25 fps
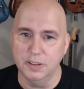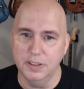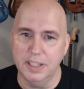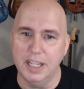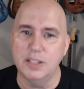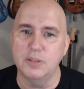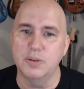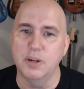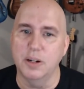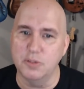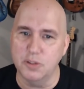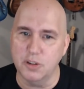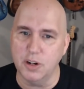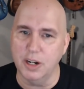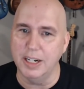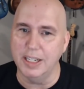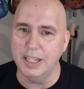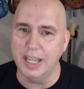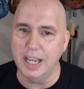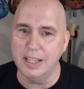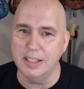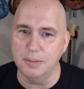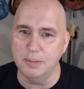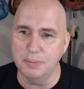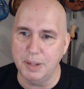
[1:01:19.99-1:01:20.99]
That's what I was trying
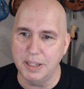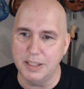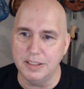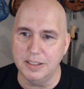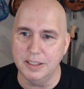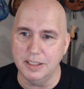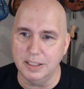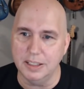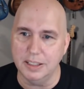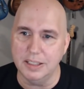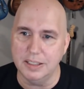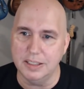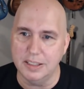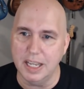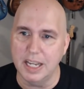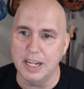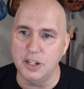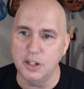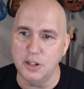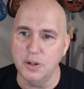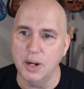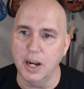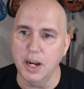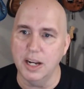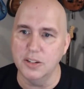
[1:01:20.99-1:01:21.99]
to basically say to
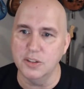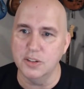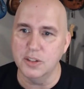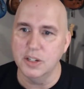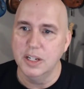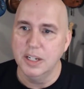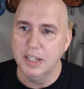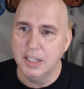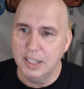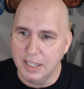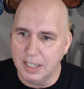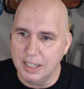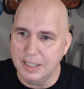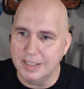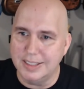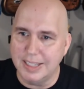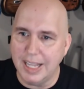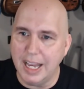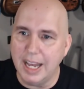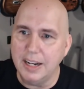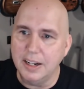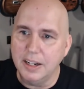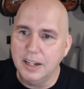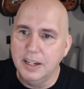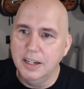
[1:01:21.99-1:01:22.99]
you guys is
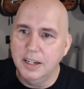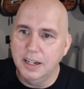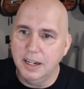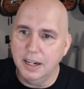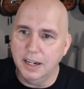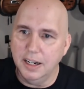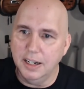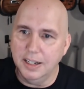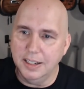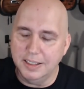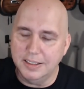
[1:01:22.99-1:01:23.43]
that uh,